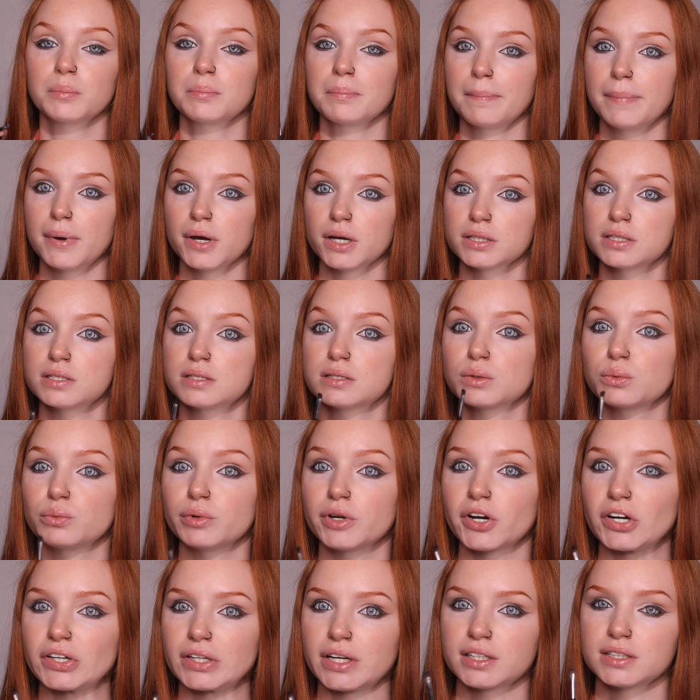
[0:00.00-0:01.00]
But
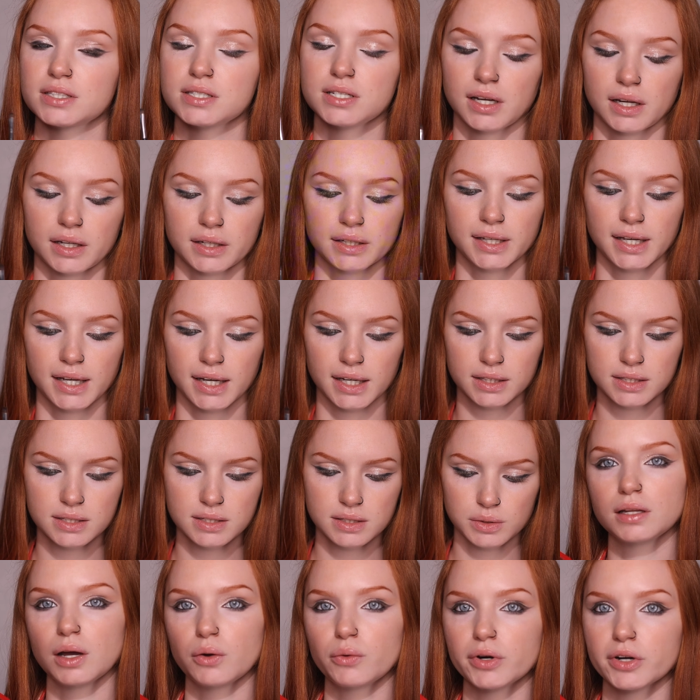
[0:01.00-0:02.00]
we're not done
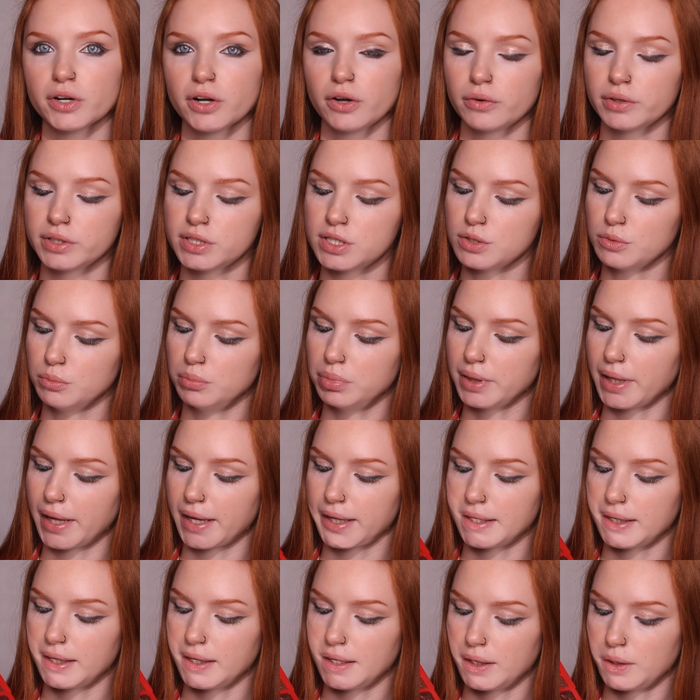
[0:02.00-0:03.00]
yet. Now we're going to
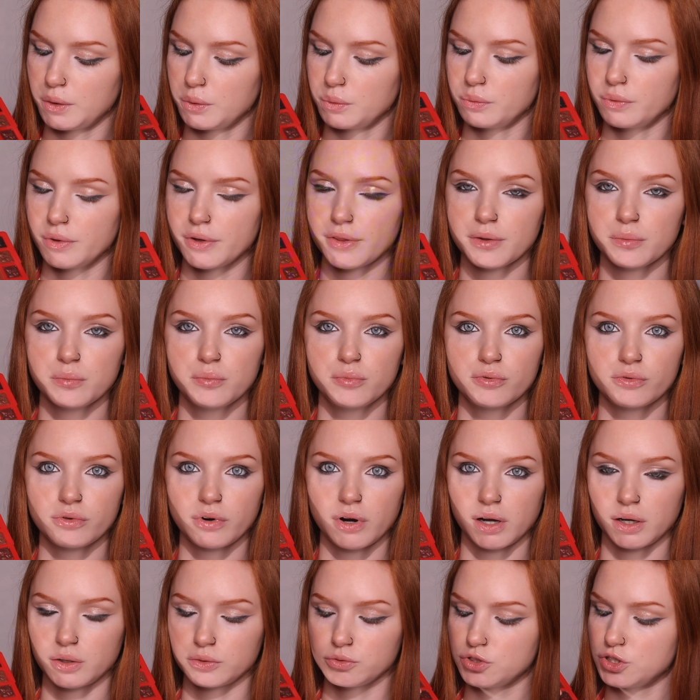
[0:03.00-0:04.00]
blend it with a
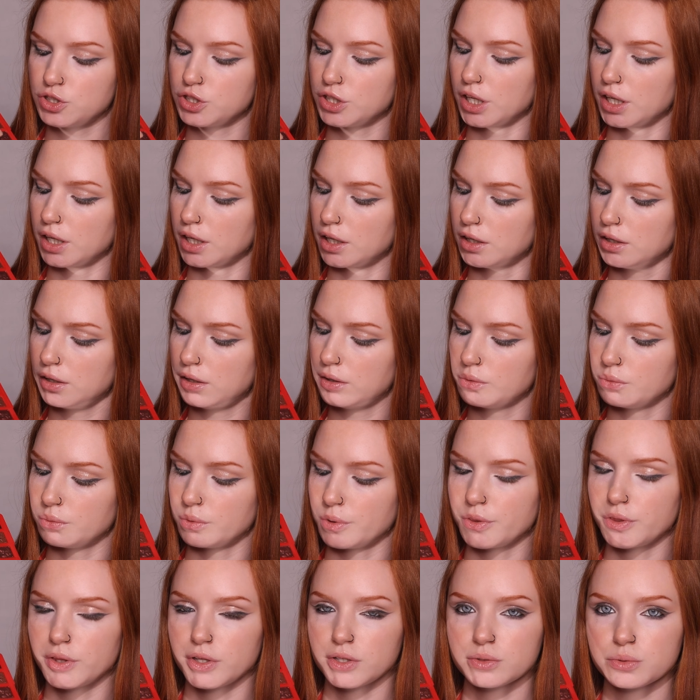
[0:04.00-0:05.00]
brown shade,
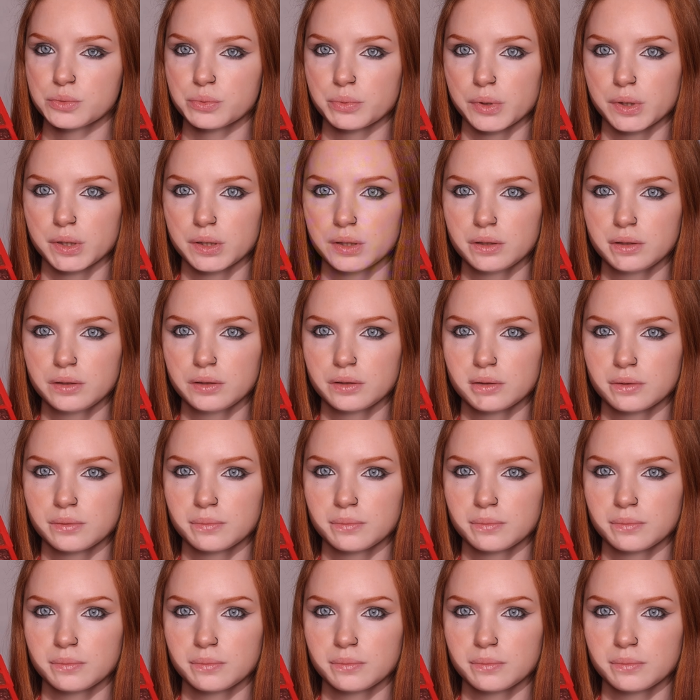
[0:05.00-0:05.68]
with this one.